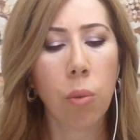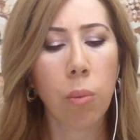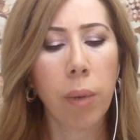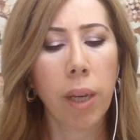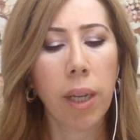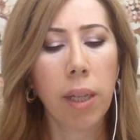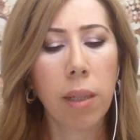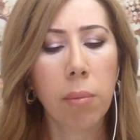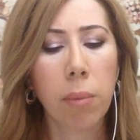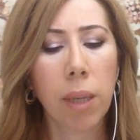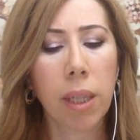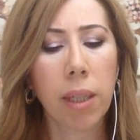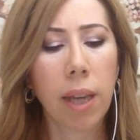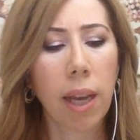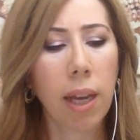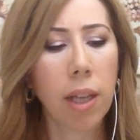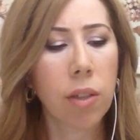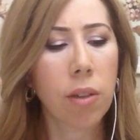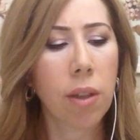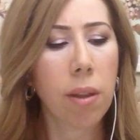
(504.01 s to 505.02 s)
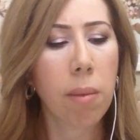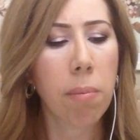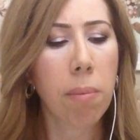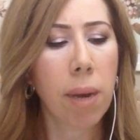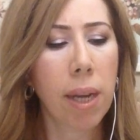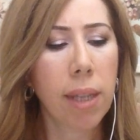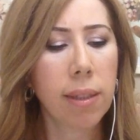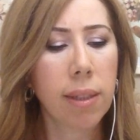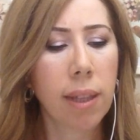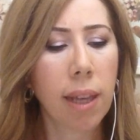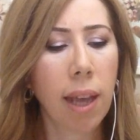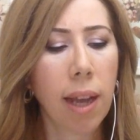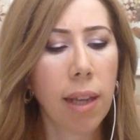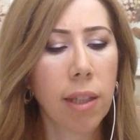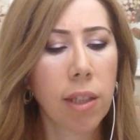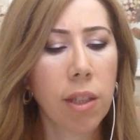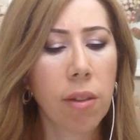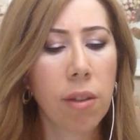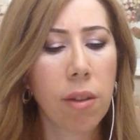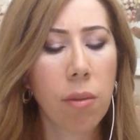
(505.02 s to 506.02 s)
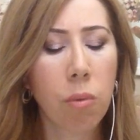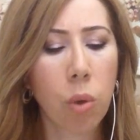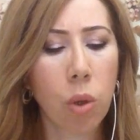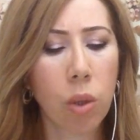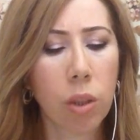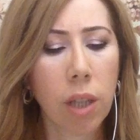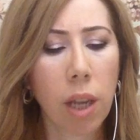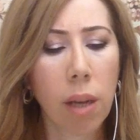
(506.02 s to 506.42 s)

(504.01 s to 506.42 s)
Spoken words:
made my catch, the best catch in the world.